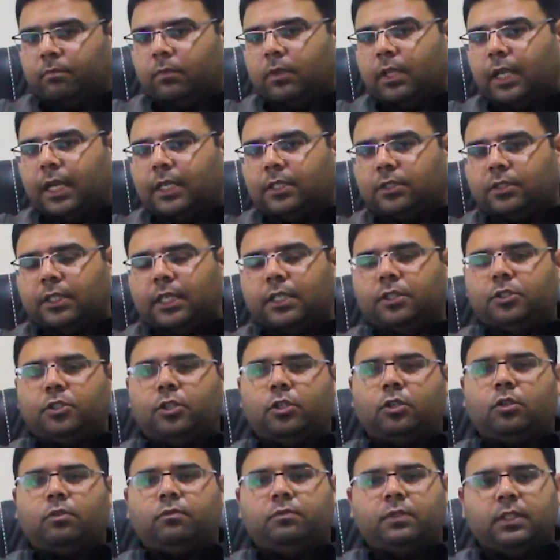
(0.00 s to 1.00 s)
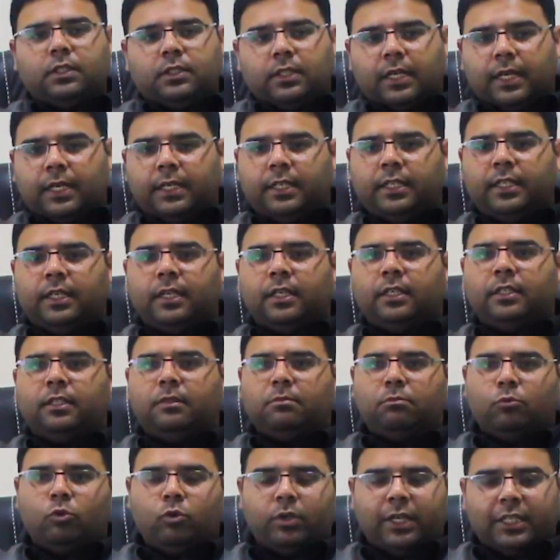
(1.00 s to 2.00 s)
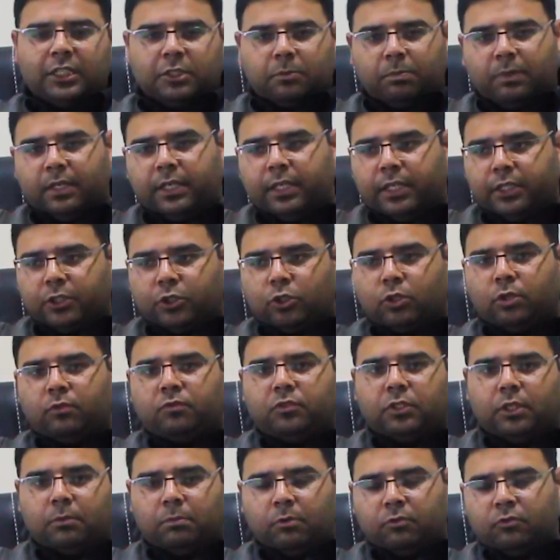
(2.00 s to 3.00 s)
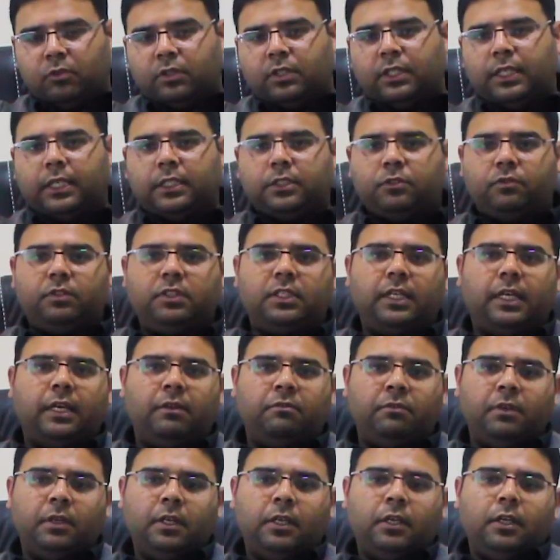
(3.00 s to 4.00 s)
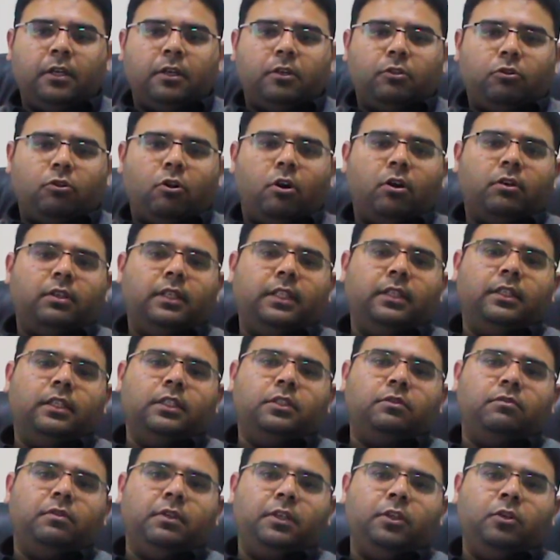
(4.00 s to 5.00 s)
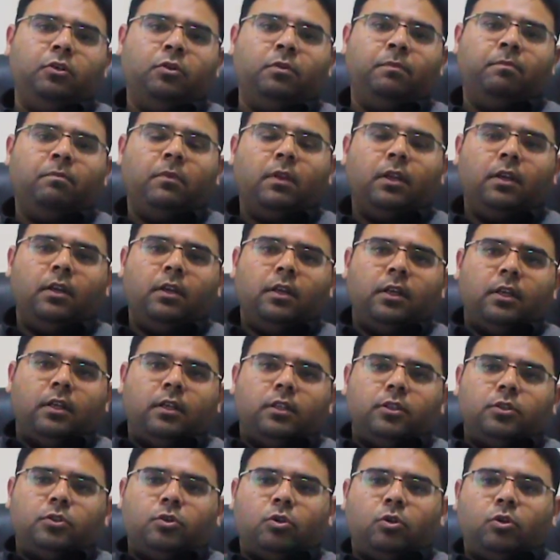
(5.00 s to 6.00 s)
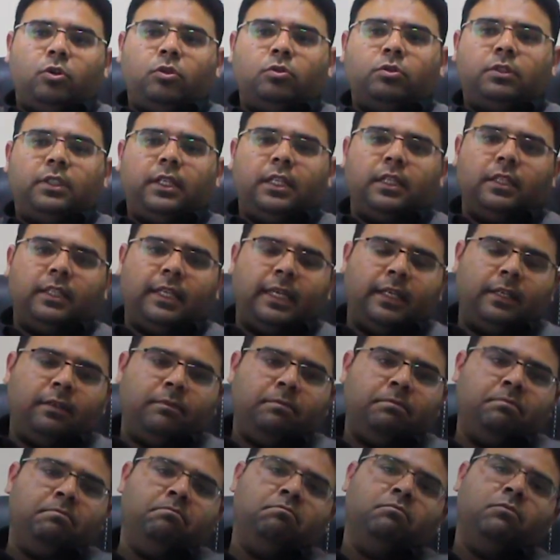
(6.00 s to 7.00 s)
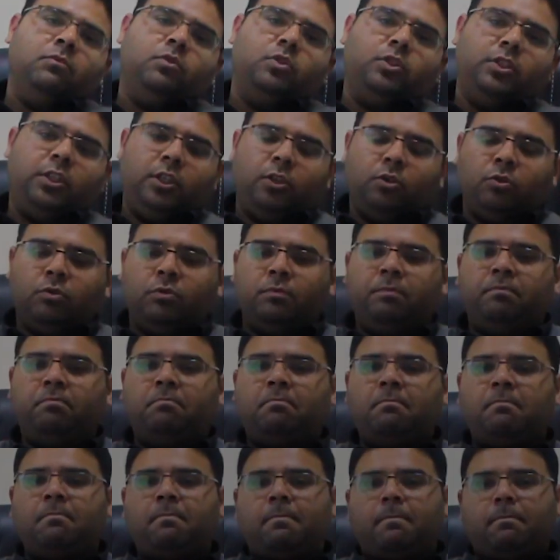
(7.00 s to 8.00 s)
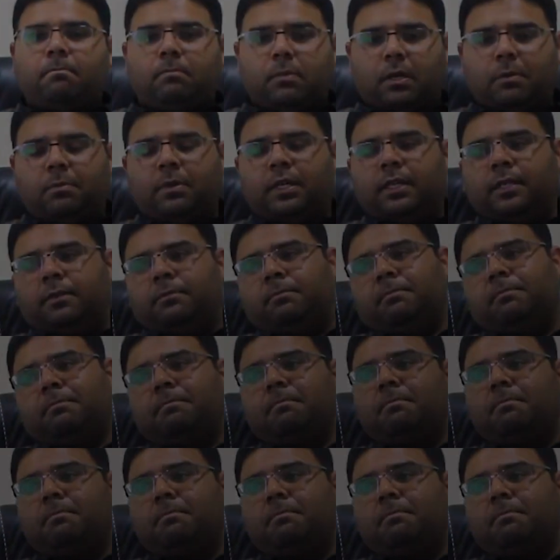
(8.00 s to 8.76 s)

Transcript: extension of this idea, the more explanation of some of the things which I have talked in this video. So till then, see you. Bye bye.